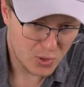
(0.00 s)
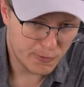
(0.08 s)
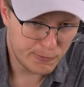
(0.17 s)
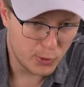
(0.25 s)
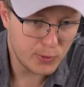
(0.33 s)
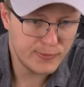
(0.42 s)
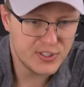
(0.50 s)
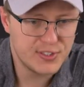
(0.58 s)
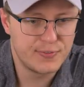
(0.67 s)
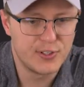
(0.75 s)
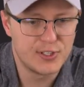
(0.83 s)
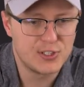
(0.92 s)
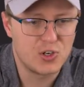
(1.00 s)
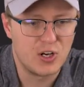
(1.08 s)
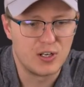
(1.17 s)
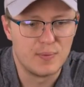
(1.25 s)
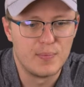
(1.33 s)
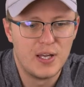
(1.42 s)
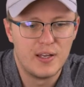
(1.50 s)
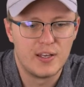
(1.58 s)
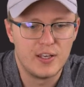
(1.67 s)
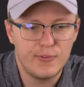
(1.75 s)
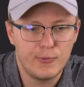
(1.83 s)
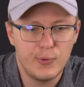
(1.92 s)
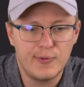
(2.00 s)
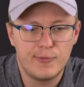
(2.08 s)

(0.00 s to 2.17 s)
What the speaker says: for this first column, if we,